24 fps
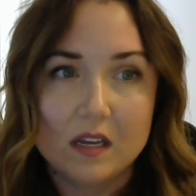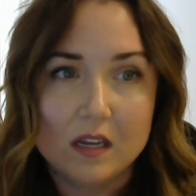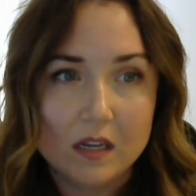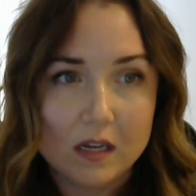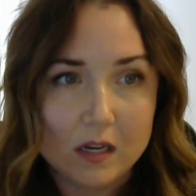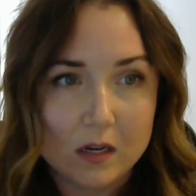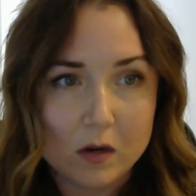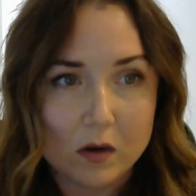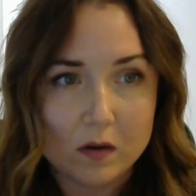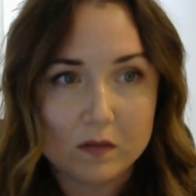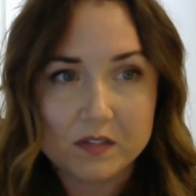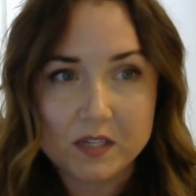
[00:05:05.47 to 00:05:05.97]

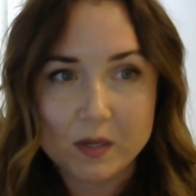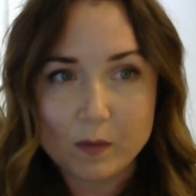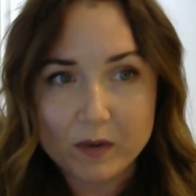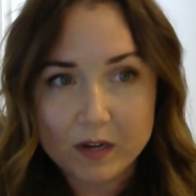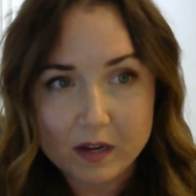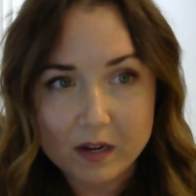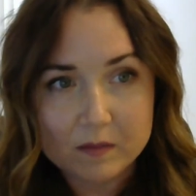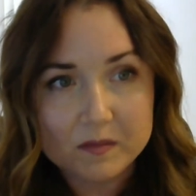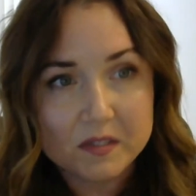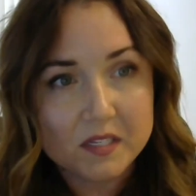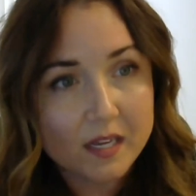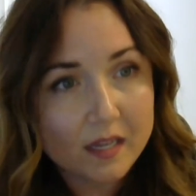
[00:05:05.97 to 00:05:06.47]
You know, if someone
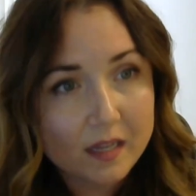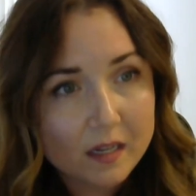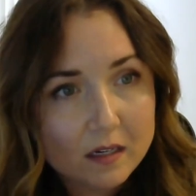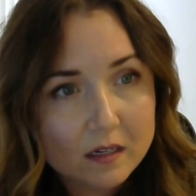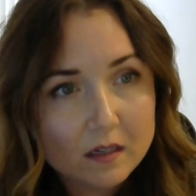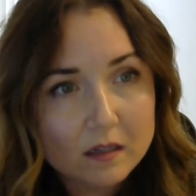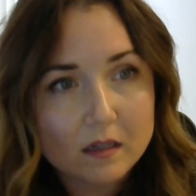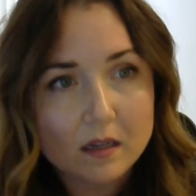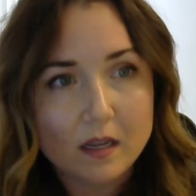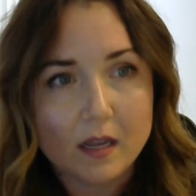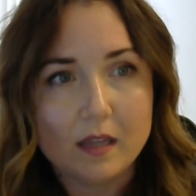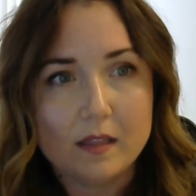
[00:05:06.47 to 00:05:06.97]
comes
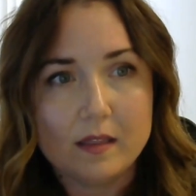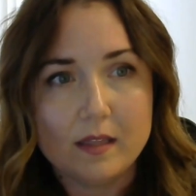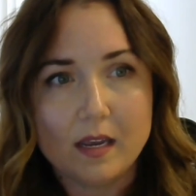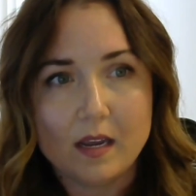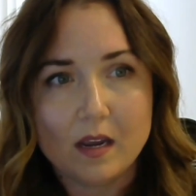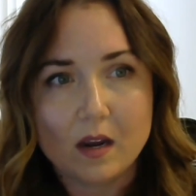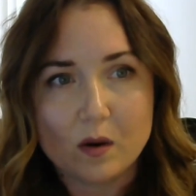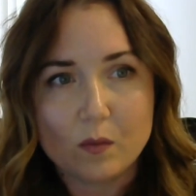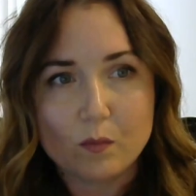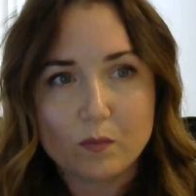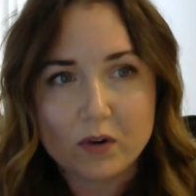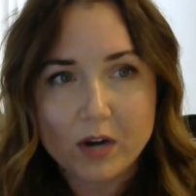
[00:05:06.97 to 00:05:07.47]
in and they
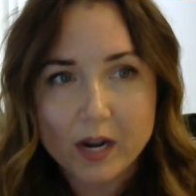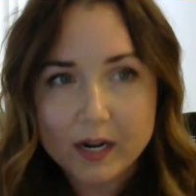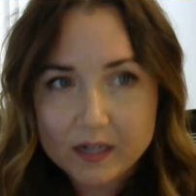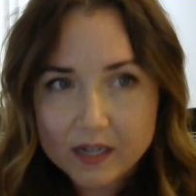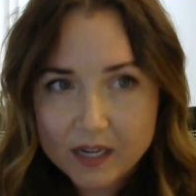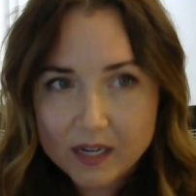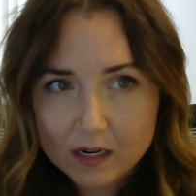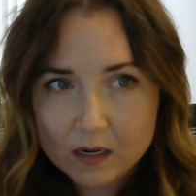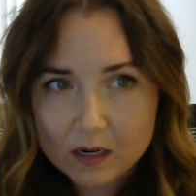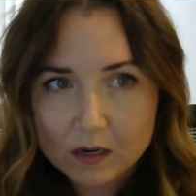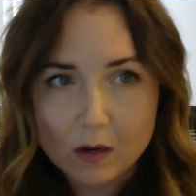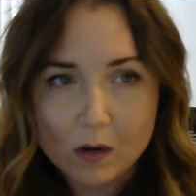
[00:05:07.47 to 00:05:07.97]
are
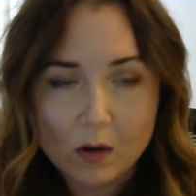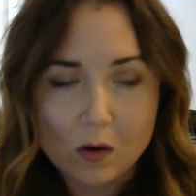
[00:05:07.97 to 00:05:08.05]
pregnant